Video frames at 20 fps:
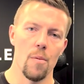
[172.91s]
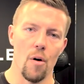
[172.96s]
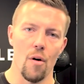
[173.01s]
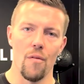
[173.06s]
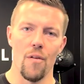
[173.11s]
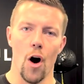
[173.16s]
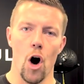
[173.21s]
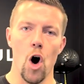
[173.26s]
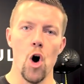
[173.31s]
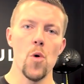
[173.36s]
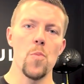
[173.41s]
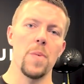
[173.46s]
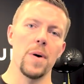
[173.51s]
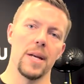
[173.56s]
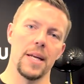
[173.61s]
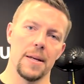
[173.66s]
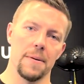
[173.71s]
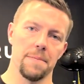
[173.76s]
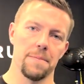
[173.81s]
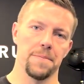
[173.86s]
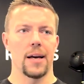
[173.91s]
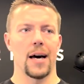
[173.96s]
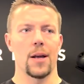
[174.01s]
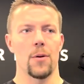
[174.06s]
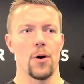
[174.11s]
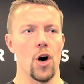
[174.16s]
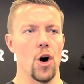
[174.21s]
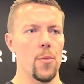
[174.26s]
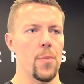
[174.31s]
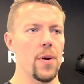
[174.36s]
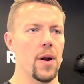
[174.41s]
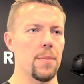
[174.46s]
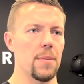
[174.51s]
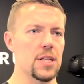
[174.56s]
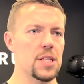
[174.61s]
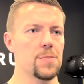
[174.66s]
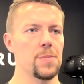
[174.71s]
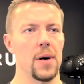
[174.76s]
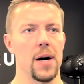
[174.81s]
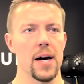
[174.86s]
of opening. How do I open up my
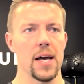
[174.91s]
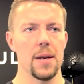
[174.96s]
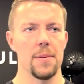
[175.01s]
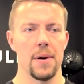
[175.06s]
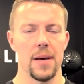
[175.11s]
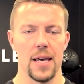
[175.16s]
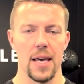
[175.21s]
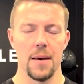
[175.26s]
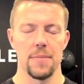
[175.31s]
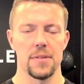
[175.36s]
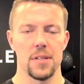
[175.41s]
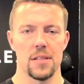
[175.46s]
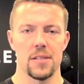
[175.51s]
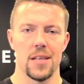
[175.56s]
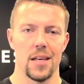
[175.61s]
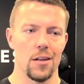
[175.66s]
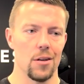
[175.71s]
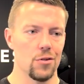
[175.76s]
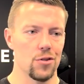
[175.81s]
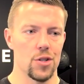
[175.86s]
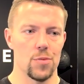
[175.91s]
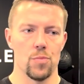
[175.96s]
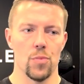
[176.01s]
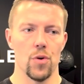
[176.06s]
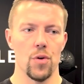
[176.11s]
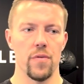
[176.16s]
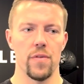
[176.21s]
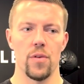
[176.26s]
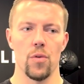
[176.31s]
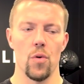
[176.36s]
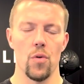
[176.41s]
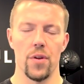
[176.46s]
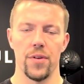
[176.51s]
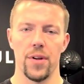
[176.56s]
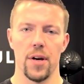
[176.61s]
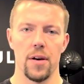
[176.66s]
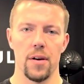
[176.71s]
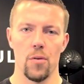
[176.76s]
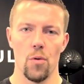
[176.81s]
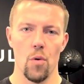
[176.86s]
spine and my hips? I say, look, just move in all
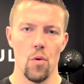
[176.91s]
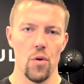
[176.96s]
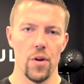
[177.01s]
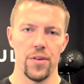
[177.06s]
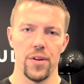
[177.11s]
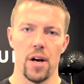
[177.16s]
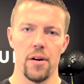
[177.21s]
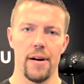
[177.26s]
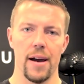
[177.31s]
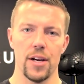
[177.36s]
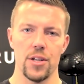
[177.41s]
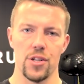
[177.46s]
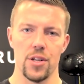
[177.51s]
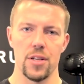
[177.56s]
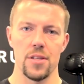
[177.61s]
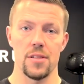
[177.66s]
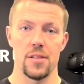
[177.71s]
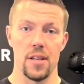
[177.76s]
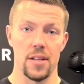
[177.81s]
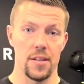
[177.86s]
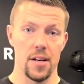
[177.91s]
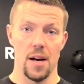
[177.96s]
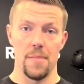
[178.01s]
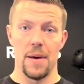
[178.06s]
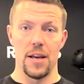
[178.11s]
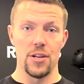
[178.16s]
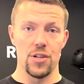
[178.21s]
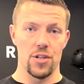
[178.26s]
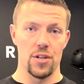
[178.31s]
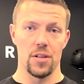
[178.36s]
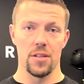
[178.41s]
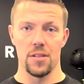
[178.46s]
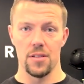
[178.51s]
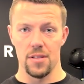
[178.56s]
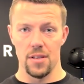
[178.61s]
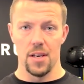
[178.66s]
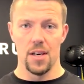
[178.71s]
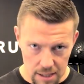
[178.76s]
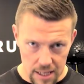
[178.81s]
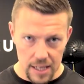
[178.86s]
the directions, the
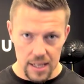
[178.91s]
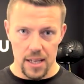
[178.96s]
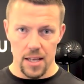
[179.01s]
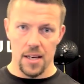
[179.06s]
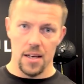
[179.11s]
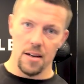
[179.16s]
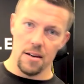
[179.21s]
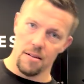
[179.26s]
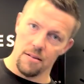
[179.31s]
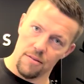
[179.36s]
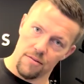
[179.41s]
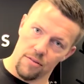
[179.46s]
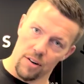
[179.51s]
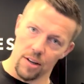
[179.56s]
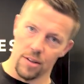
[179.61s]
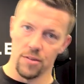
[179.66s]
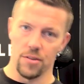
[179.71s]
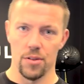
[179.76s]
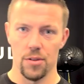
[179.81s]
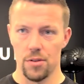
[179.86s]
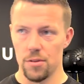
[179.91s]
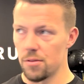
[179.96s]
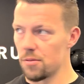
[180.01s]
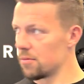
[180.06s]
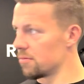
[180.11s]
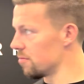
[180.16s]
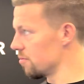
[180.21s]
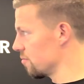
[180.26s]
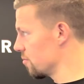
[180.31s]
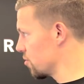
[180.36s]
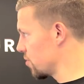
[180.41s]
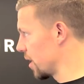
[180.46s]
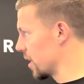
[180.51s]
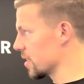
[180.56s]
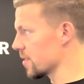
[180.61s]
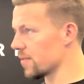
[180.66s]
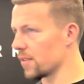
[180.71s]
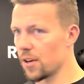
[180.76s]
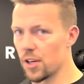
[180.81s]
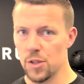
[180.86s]
dimensions, linear, frontal,
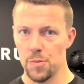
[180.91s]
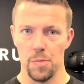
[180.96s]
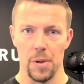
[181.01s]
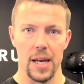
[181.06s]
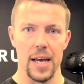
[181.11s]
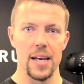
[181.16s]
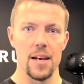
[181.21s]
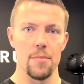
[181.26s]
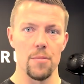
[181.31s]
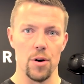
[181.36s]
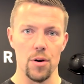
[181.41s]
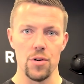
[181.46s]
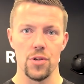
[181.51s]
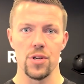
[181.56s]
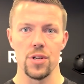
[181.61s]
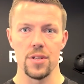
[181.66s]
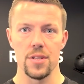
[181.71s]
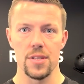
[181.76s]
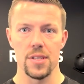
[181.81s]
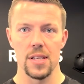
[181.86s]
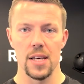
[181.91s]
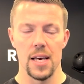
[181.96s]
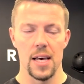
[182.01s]
transverse, planar motions,